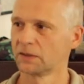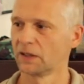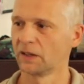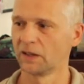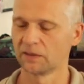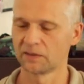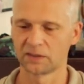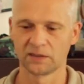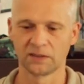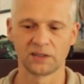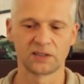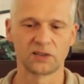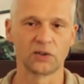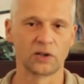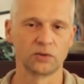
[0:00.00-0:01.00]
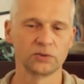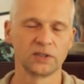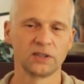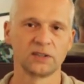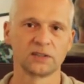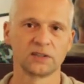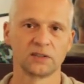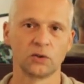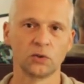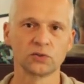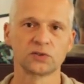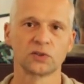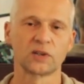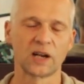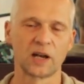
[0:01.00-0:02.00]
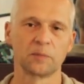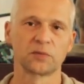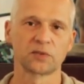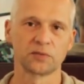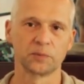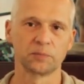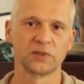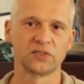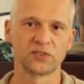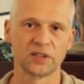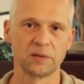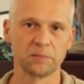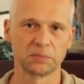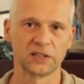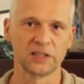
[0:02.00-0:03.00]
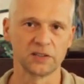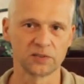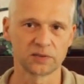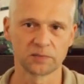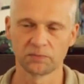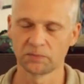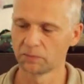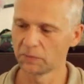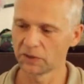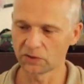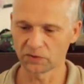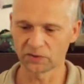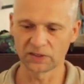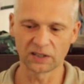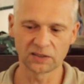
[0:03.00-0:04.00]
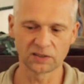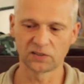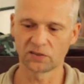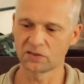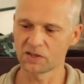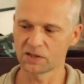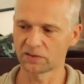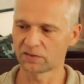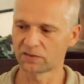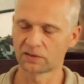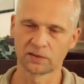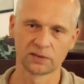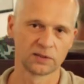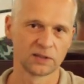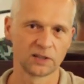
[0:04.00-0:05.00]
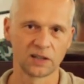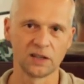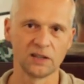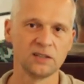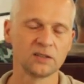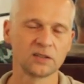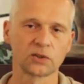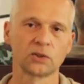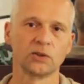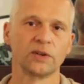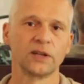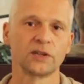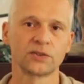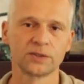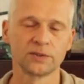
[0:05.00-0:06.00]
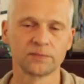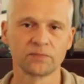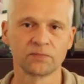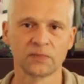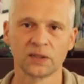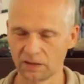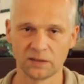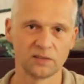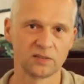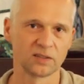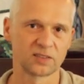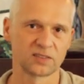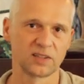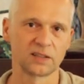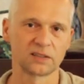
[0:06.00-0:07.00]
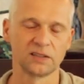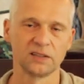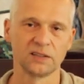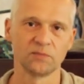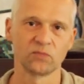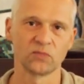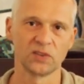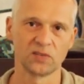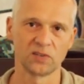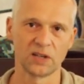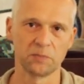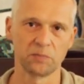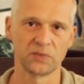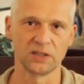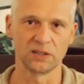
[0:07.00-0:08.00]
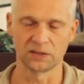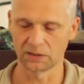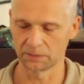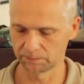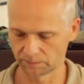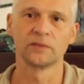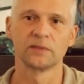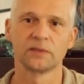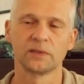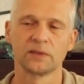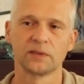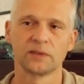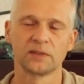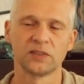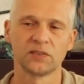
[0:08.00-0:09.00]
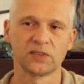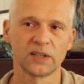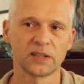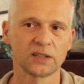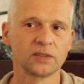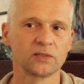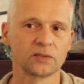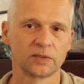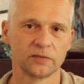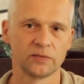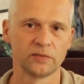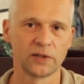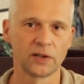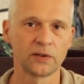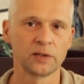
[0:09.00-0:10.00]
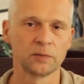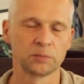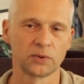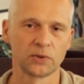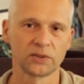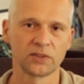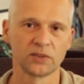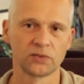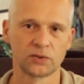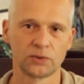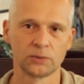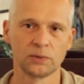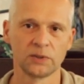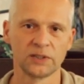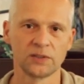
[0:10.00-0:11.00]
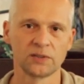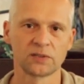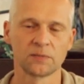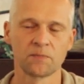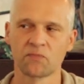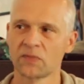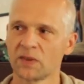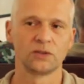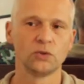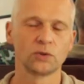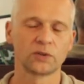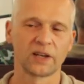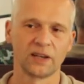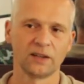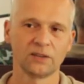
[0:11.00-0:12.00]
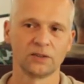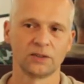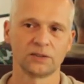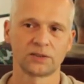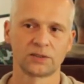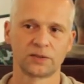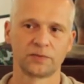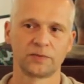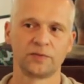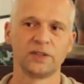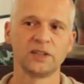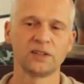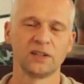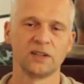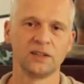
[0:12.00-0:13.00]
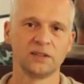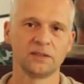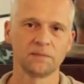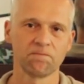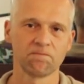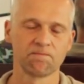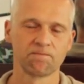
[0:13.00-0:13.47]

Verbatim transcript: and the grounding also comes from the same place because then it's just an interconnection it is exactly the same thing. The second very important rule is you cannot feed in